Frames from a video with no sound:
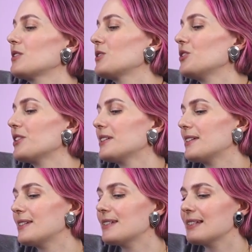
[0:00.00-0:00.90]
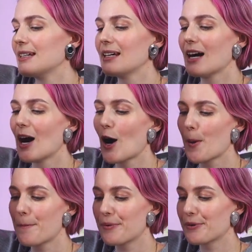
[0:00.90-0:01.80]
so you can see
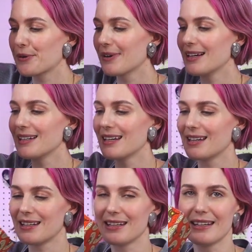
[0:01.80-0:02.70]
how pretty it